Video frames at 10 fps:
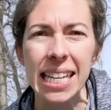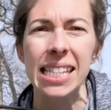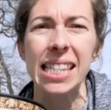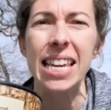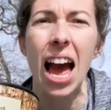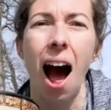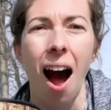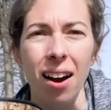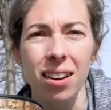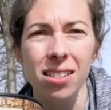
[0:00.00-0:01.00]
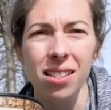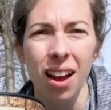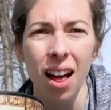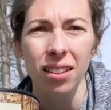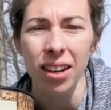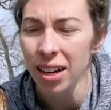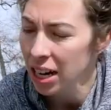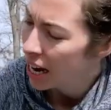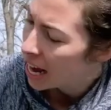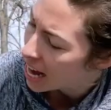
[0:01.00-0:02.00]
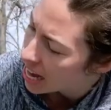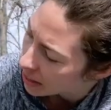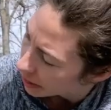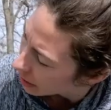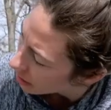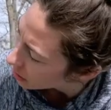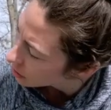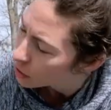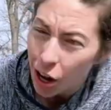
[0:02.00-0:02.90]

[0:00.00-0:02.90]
is the Onyx color in this